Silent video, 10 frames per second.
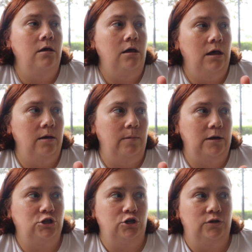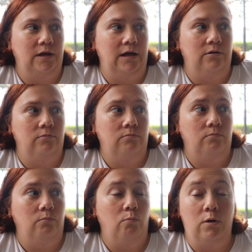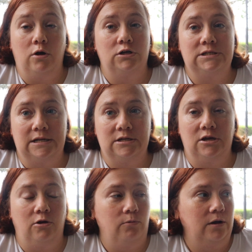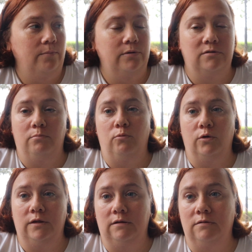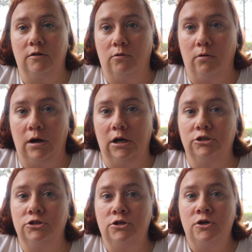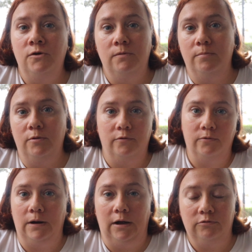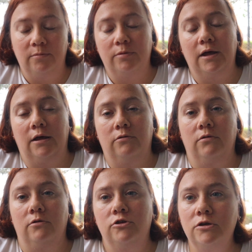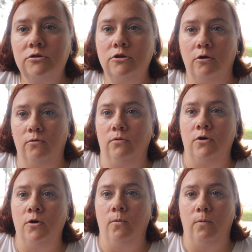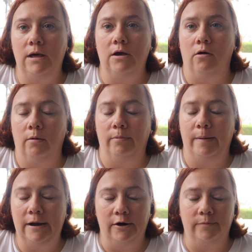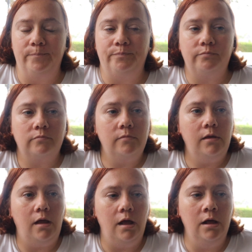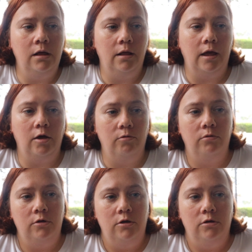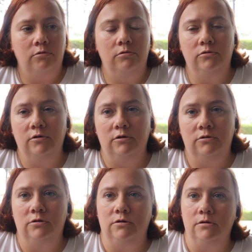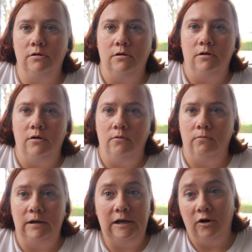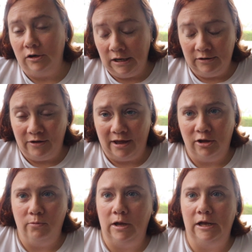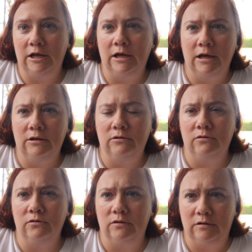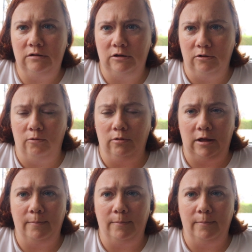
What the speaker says: and make sure that we are set to go. We're going to put some more things in the garage. We moved around some things just so we are prepared. Now, cruise nerds, we are not evacuating, as you know, like